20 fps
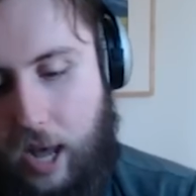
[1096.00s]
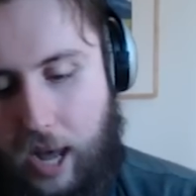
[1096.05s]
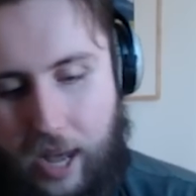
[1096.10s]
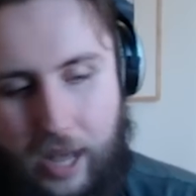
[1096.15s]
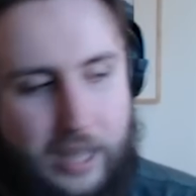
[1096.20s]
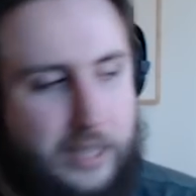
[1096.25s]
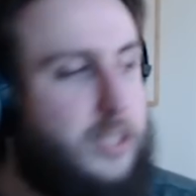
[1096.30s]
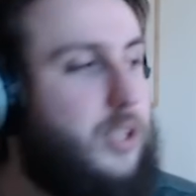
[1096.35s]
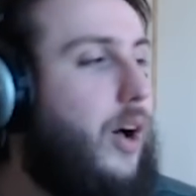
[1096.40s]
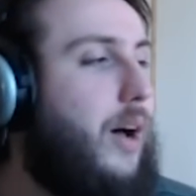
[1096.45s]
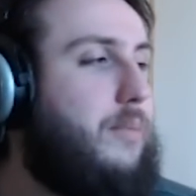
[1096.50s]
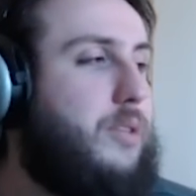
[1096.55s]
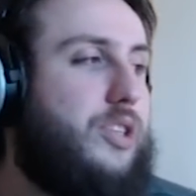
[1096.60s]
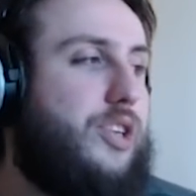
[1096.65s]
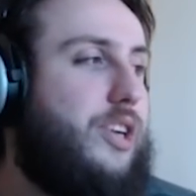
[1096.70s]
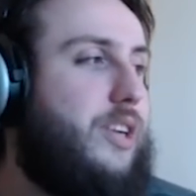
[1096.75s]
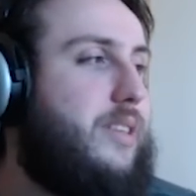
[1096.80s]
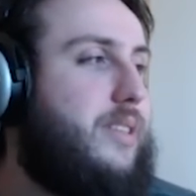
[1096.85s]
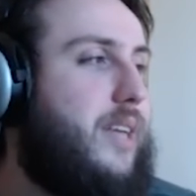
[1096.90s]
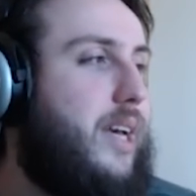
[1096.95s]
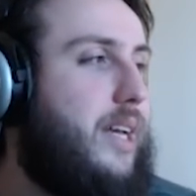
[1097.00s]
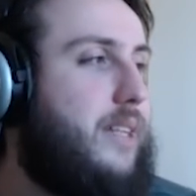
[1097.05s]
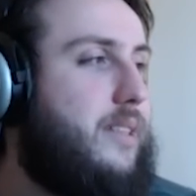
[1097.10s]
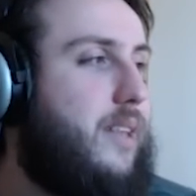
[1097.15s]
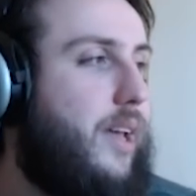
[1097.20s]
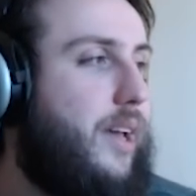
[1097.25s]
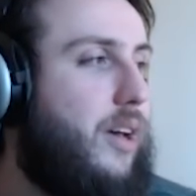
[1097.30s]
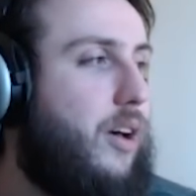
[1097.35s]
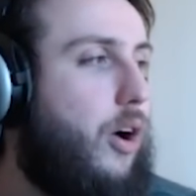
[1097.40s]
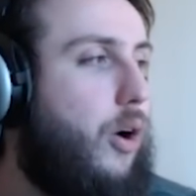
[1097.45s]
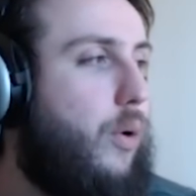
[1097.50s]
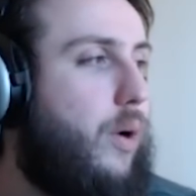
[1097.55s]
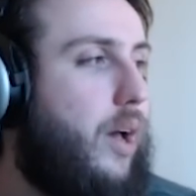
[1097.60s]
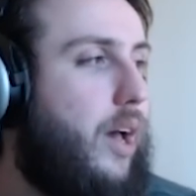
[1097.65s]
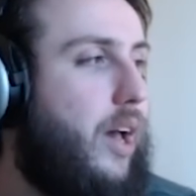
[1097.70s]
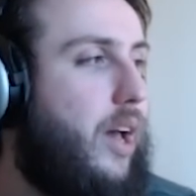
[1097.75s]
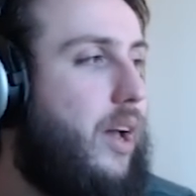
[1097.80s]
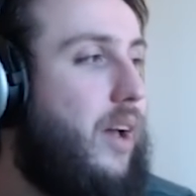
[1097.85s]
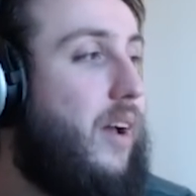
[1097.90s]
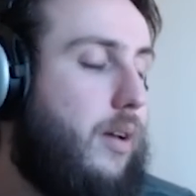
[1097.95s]
So I'm just gonna say it's like
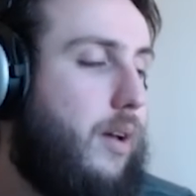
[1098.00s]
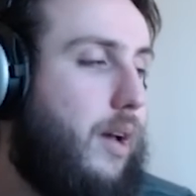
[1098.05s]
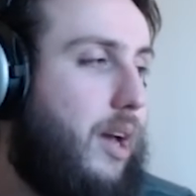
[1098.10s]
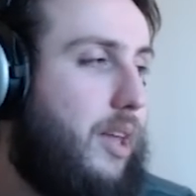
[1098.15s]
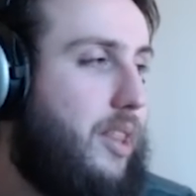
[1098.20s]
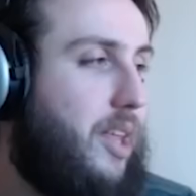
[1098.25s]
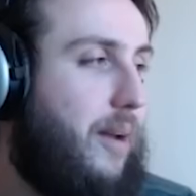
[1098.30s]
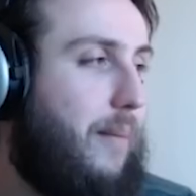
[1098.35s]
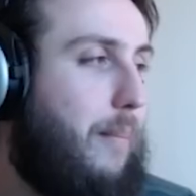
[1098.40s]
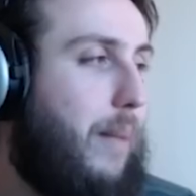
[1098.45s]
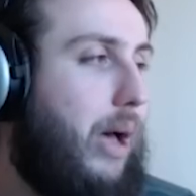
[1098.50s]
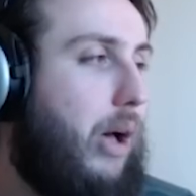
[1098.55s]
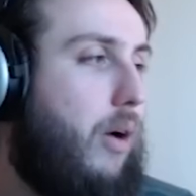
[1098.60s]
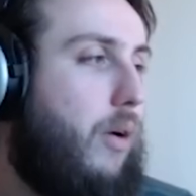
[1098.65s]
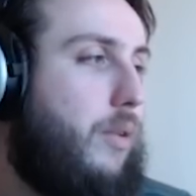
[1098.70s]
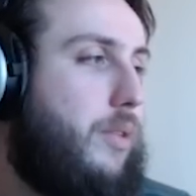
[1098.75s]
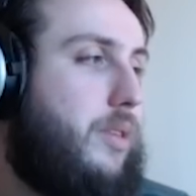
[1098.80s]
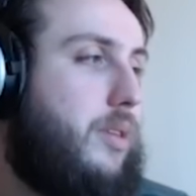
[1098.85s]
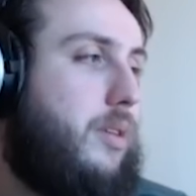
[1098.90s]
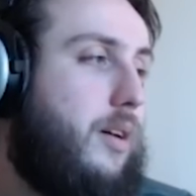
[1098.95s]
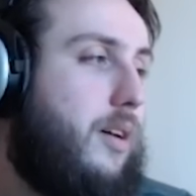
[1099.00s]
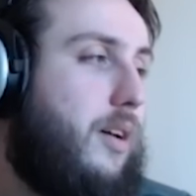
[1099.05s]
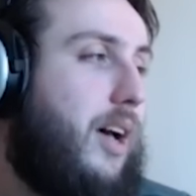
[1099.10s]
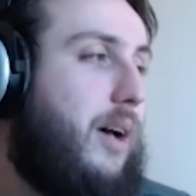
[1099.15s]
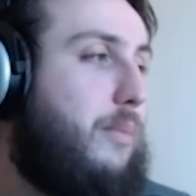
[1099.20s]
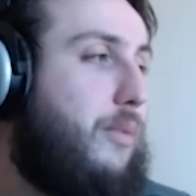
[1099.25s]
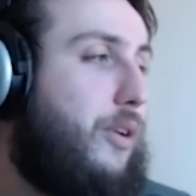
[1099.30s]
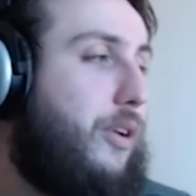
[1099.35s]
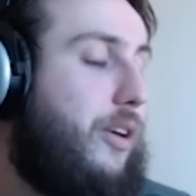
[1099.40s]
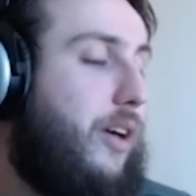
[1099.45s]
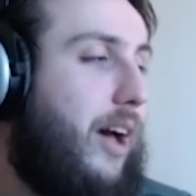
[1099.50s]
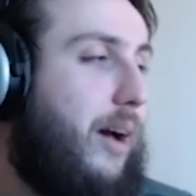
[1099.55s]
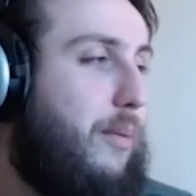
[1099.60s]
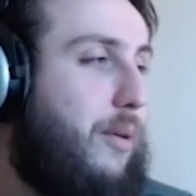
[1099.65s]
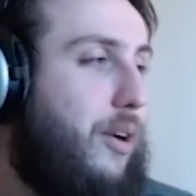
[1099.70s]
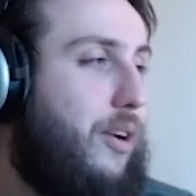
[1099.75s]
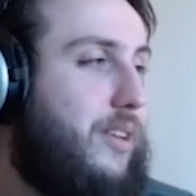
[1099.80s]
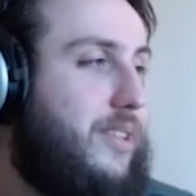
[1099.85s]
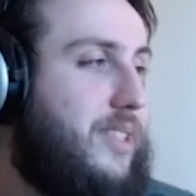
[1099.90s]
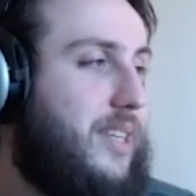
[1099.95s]
okay. And then Melt, I'm
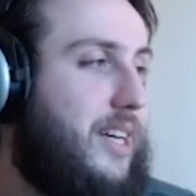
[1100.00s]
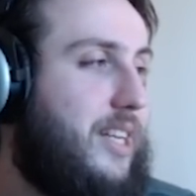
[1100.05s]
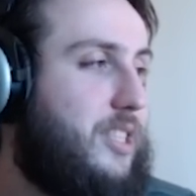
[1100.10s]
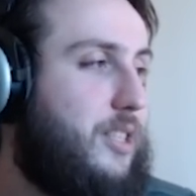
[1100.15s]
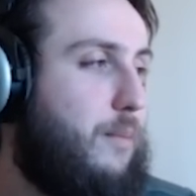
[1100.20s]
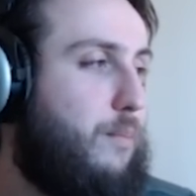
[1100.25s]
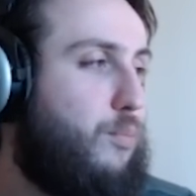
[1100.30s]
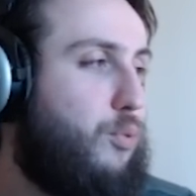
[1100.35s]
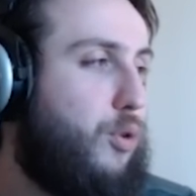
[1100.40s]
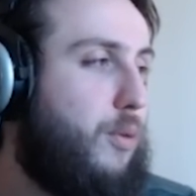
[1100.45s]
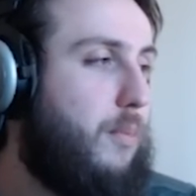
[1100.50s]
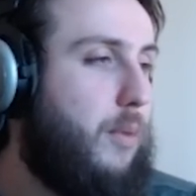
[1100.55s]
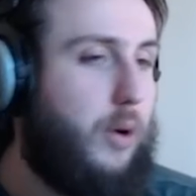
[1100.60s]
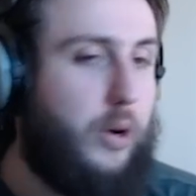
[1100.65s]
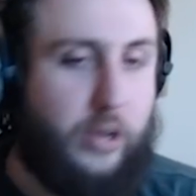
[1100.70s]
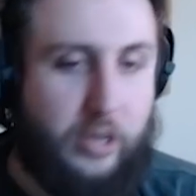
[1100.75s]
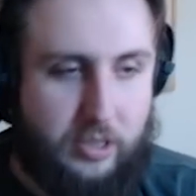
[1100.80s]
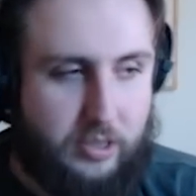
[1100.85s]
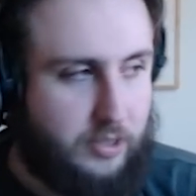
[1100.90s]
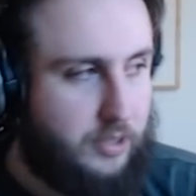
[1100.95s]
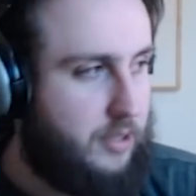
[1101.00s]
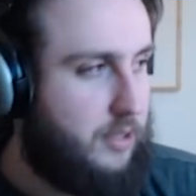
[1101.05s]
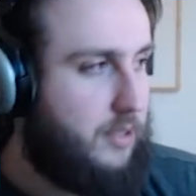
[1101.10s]
gonna say it's a Bromogus.